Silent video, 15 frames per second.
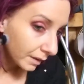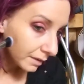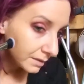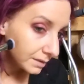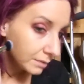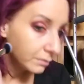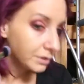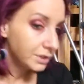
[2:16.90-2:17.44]

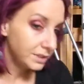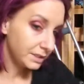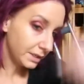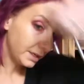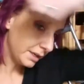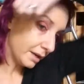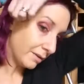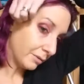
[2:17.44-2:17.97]
so we're just
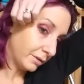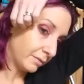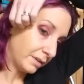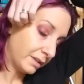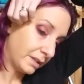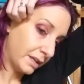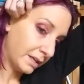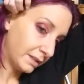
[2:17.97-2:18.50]
going to go in
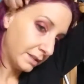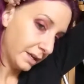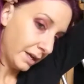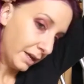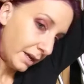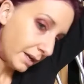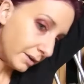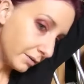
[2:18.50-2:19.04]
with this.
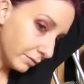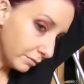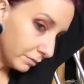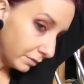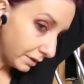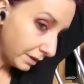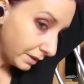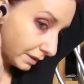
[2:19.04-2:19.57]
A good
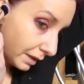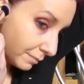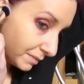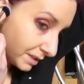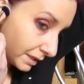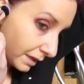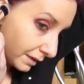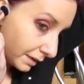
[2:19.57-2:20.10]
rule of thumb
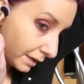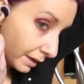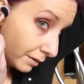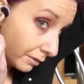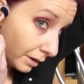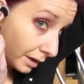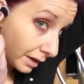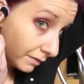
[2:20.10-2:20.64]
is kind of
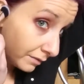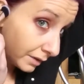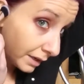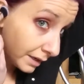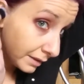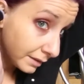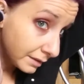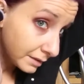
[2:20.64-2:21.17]
go off
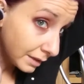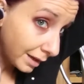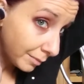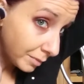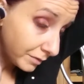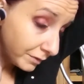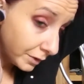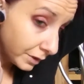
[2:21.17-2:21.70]
like the
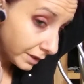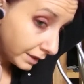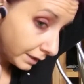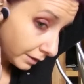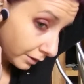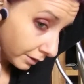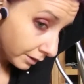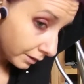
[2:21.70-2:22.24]
top of your
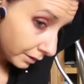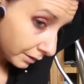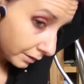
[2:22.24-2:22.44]
ear,